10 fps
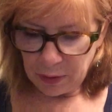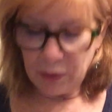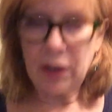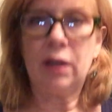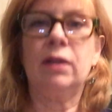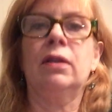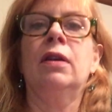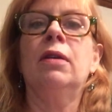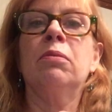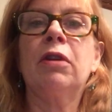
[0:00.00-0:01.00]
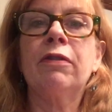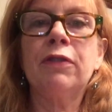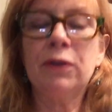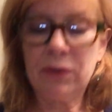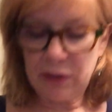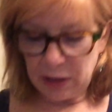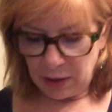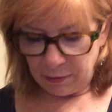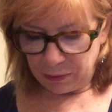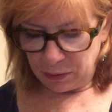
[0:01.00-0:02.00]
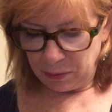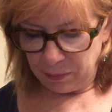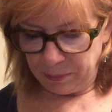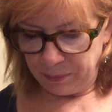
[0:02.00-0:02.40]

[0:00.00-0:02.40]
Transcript: okay, my first ever,